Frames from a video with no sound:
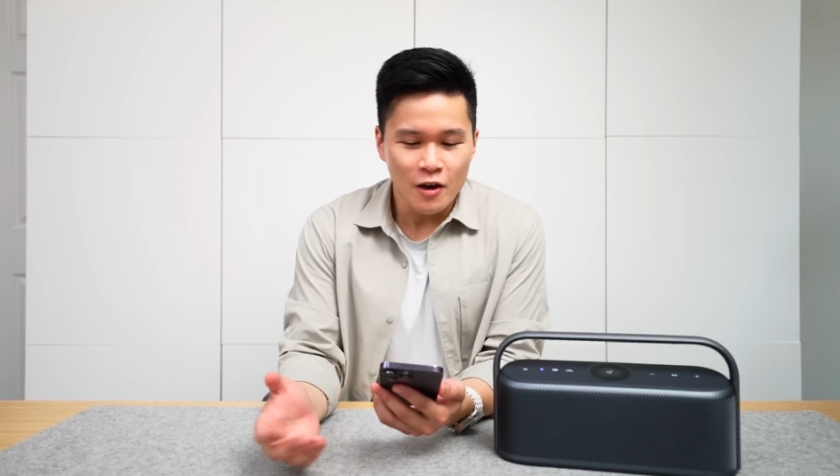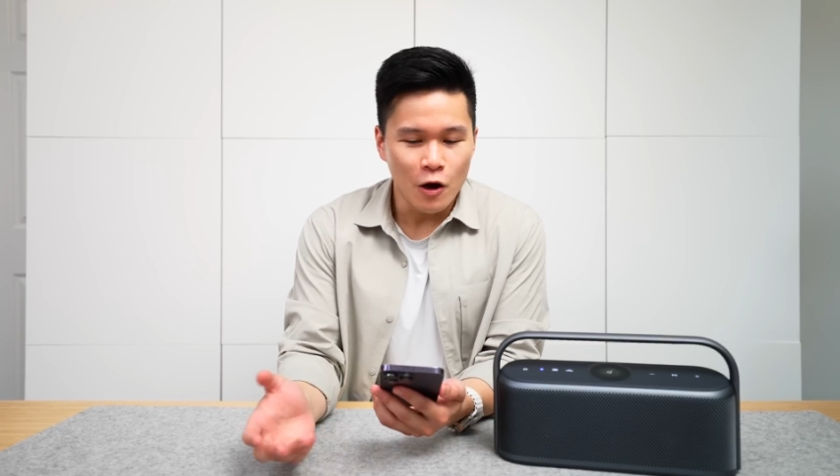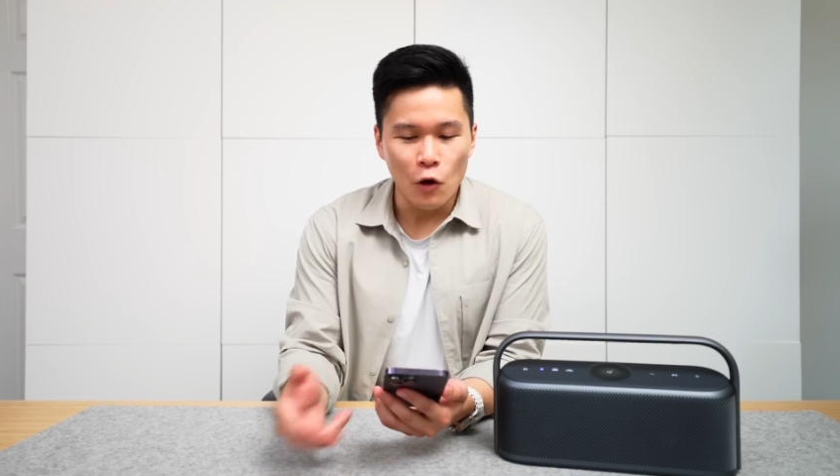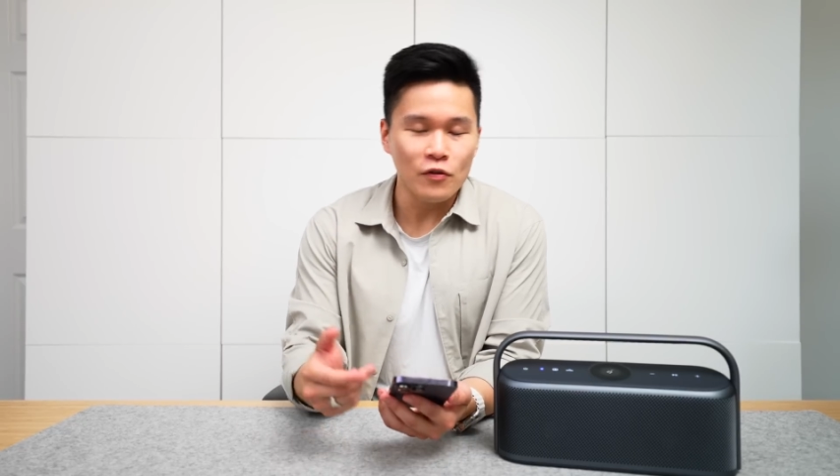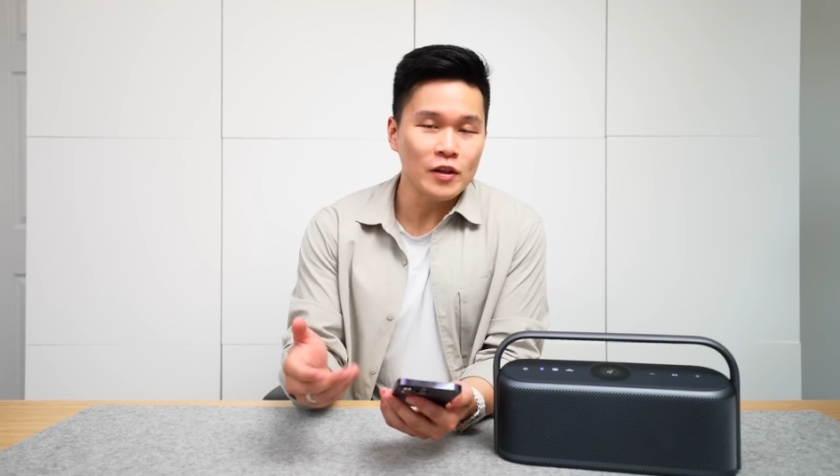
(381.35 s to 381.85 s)

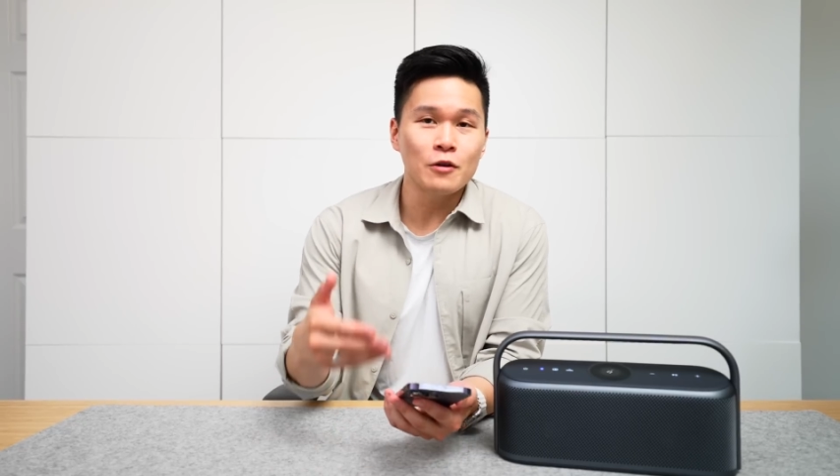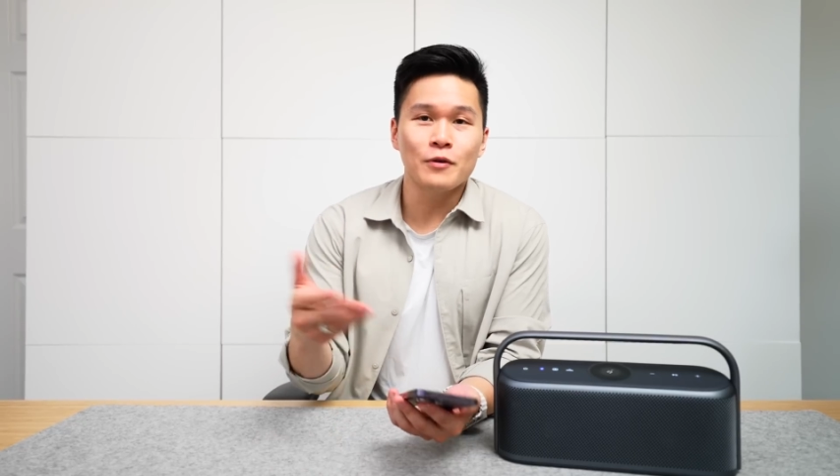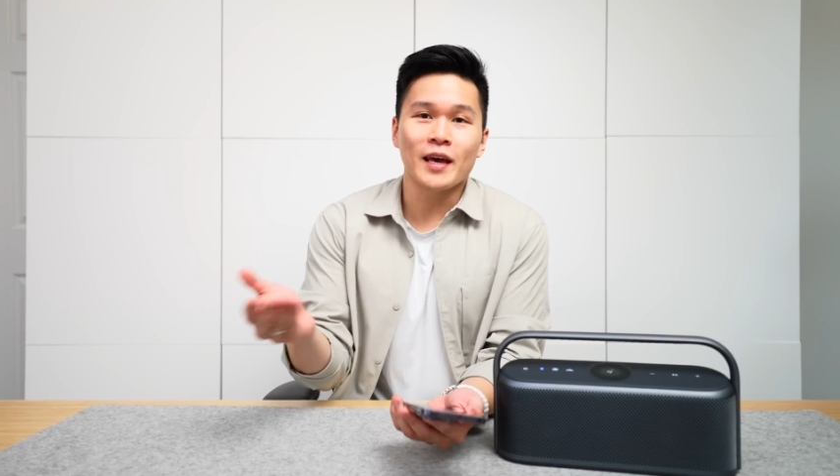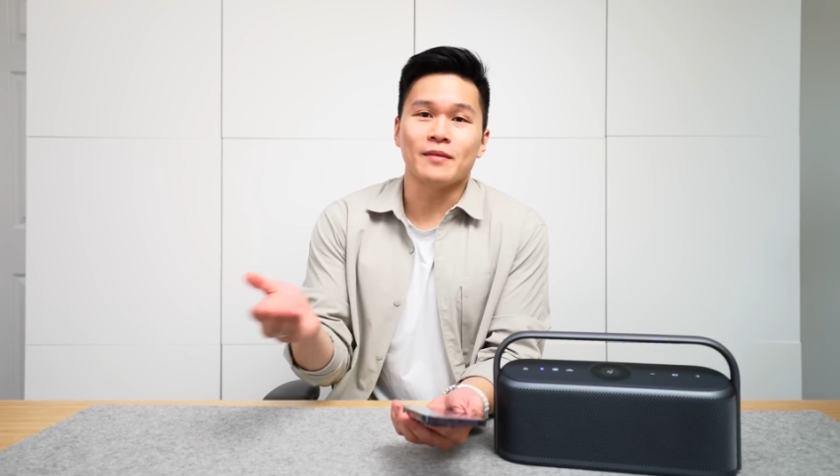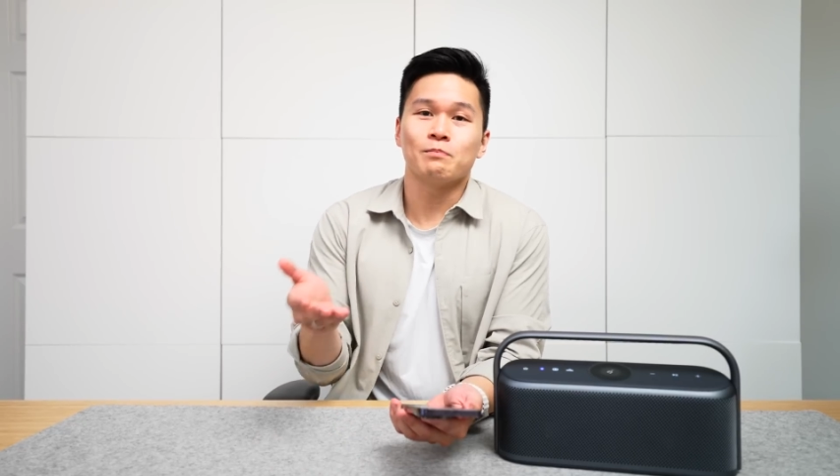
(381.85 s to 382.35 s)
hopefully you
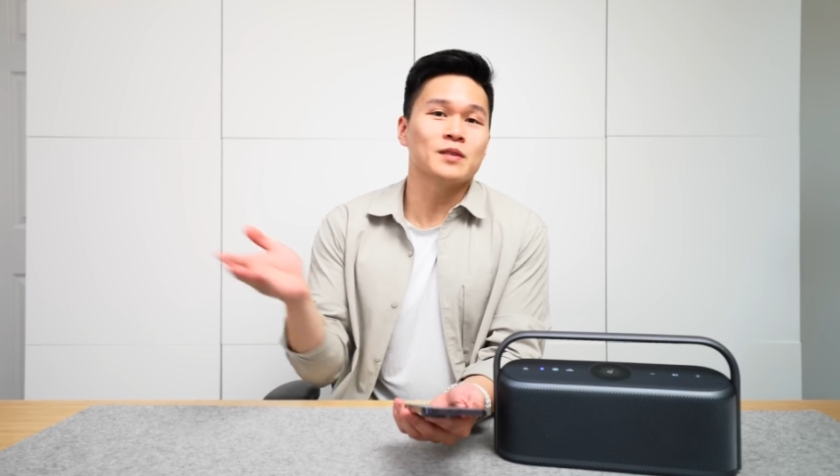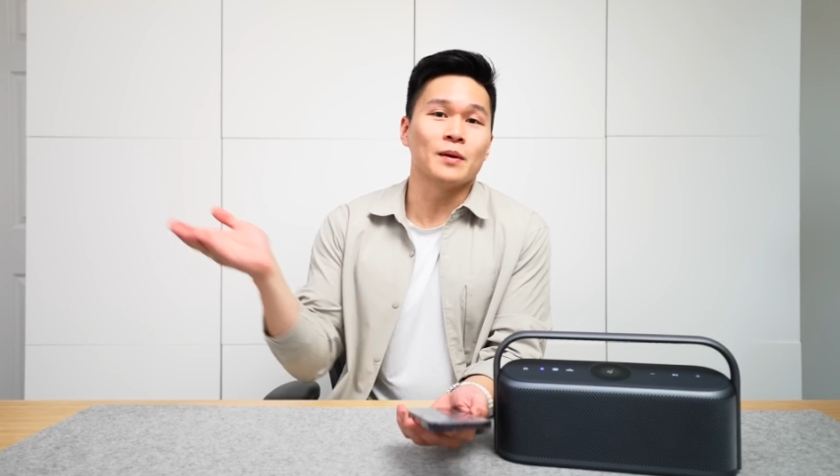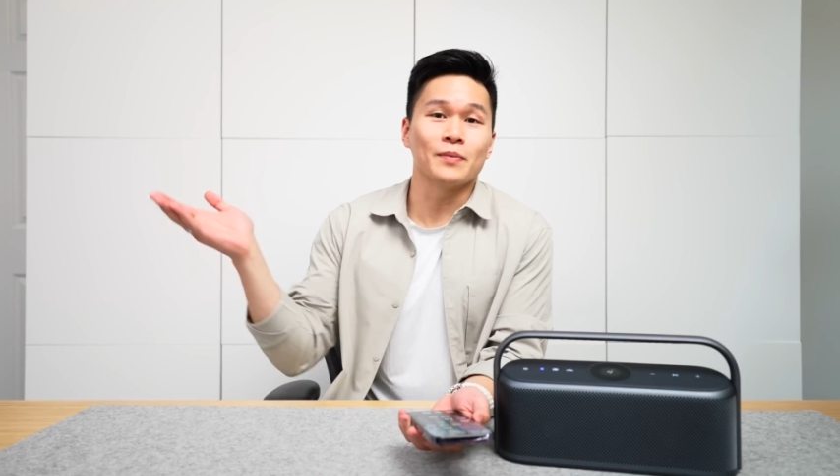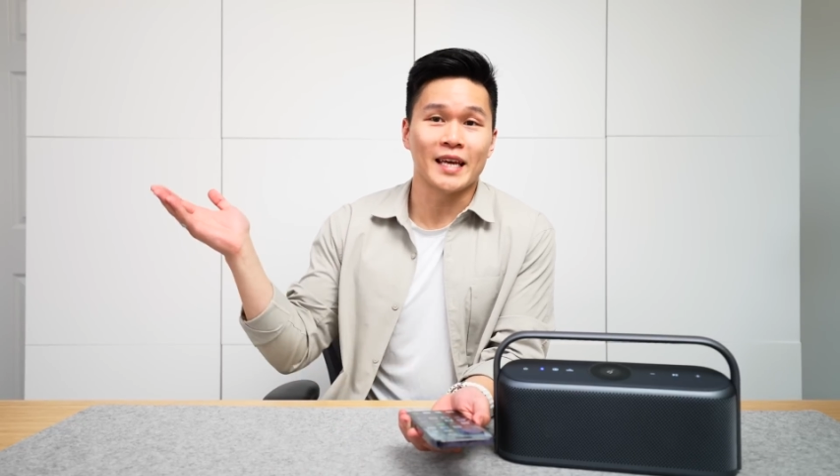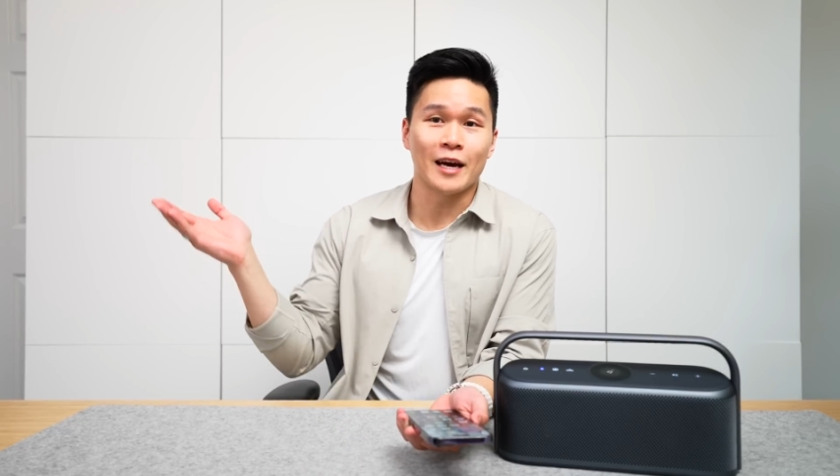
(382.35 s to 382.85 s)
get
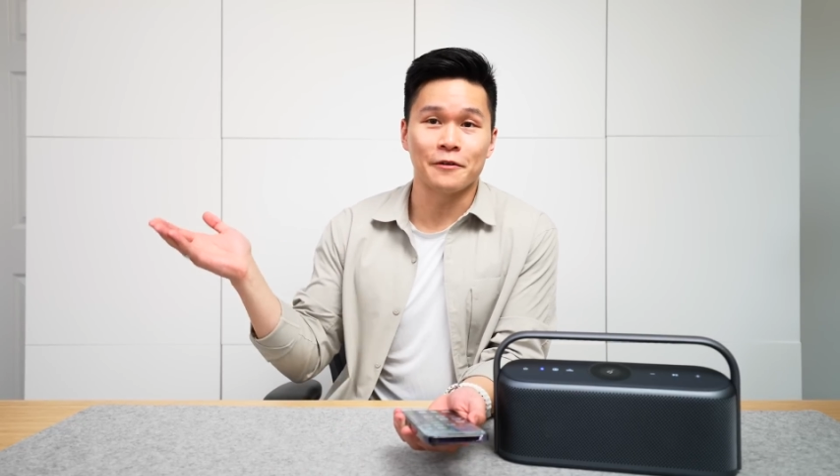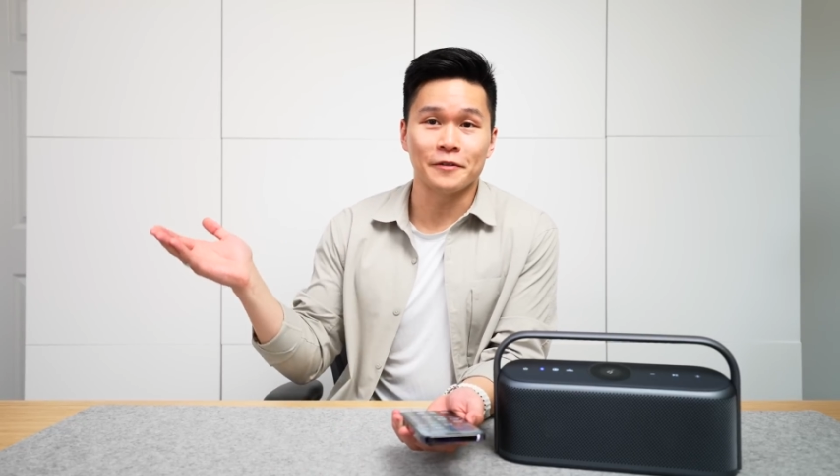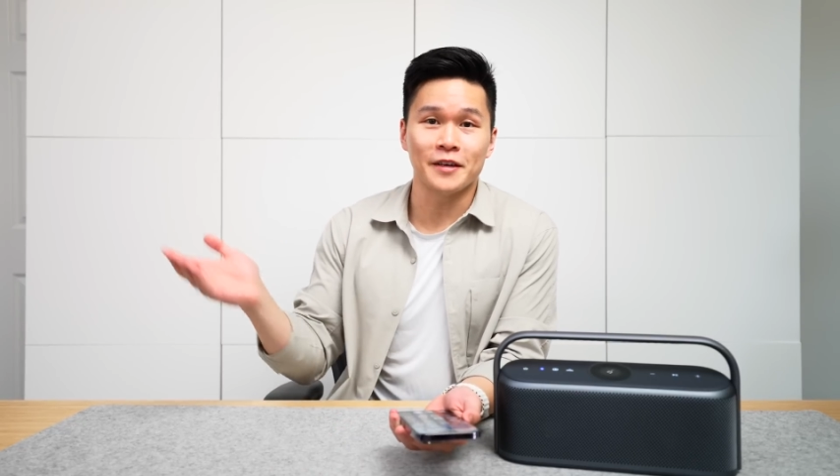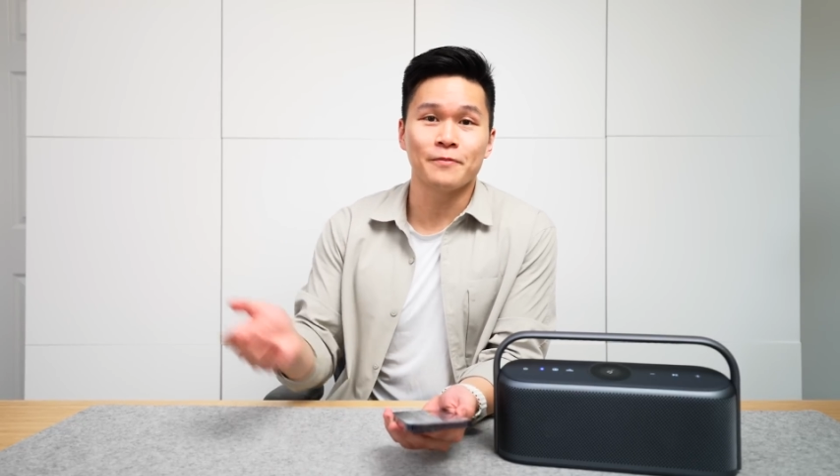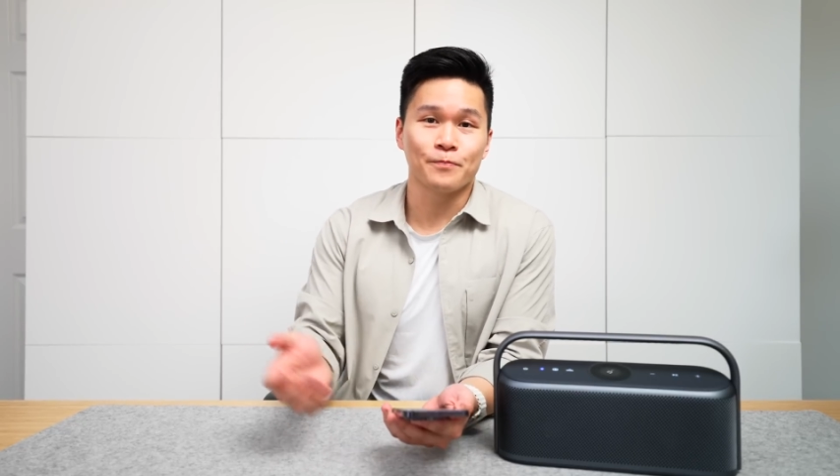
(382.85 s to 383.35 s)
something out of it.